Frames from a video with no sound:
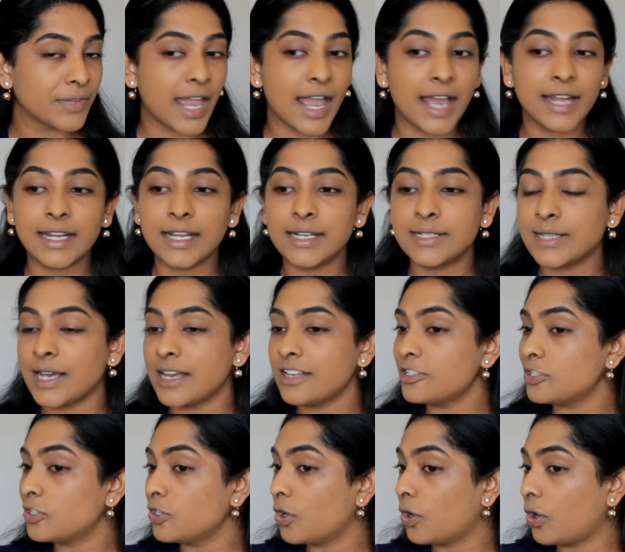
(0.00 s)
and it
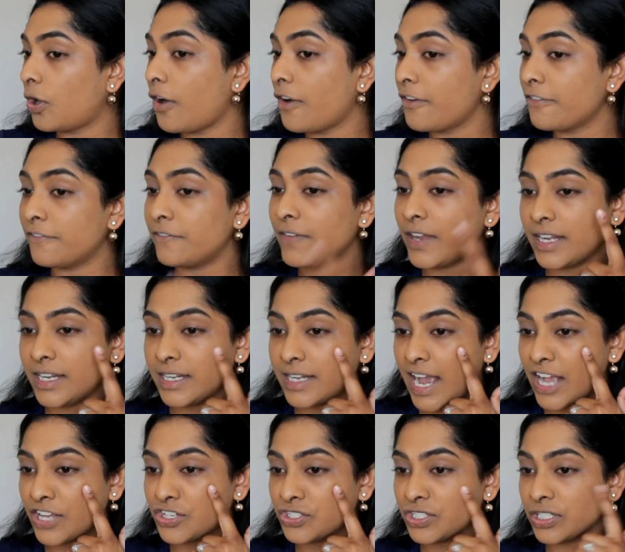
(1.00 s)
does look very
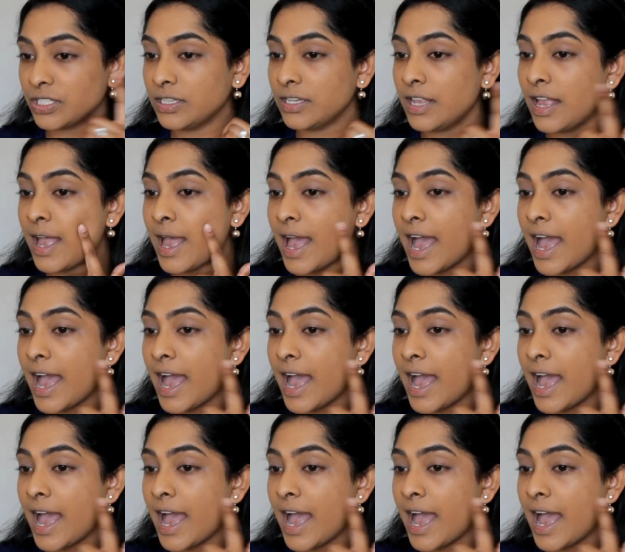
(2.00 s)
natural.